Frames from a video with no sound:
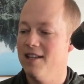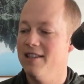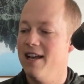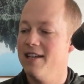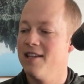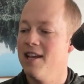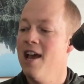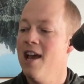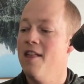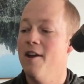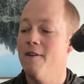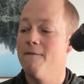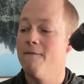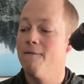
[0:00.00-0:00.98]
unless
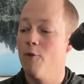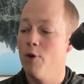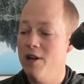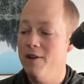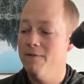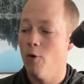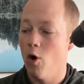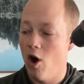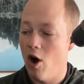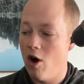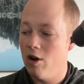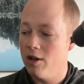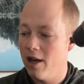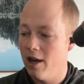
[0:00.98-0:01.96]
they're free for
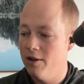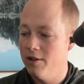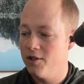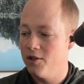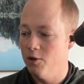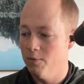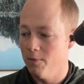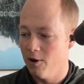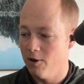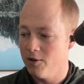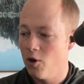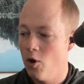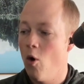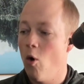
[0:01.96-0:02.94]
all
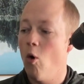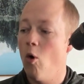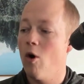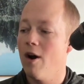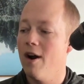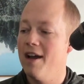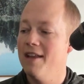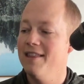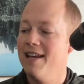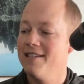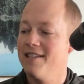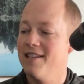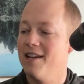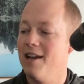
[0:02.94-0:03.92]
consumers, or
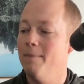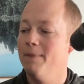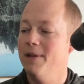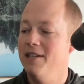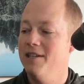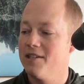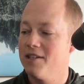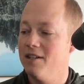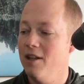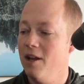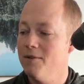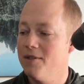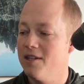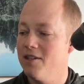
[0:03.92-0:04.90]
unless the company
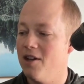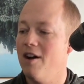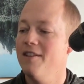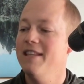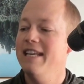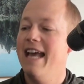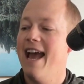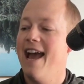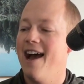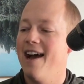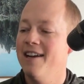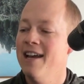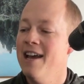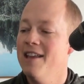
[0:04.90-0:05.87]
discloses on the
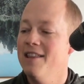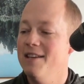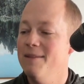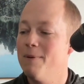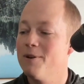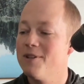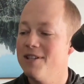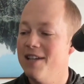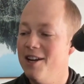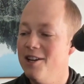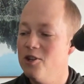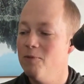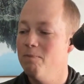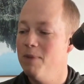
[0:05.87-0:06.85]
ad the
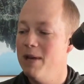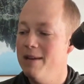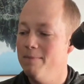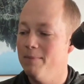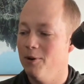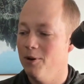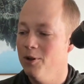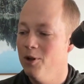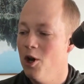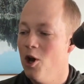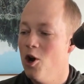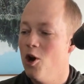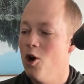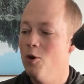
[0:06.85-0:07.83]
percentage of people
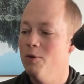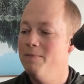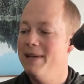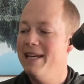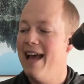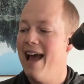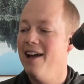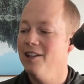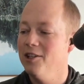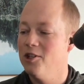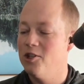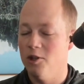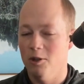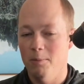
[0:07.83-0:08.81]
who would be
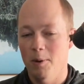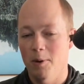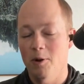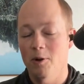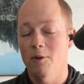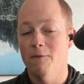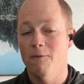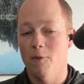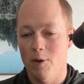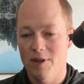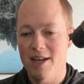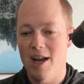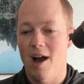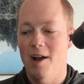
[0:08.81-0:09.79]
eligible for
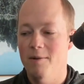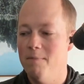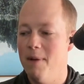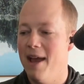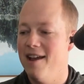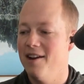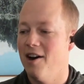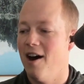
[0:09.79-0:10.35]
the unpaid